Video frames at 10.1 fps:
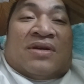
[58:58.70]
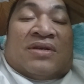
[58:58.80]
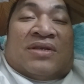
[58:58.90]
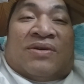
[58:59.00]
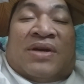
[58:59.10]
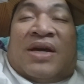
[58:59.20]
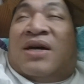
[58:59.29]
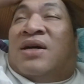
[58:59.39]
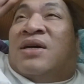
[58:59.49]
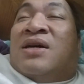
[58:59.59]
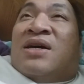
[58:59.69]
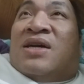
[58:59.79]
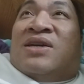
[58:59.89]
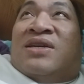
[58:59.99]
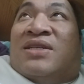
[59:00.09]
So yeah,
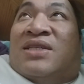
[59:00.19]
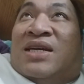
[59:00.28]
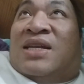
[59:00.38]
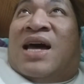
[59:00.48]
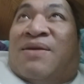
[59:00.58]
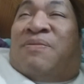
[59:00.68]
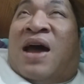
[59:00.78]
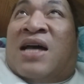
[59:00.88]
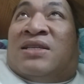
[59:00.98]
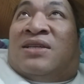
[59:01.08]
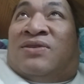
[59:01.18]
you see, like Pastor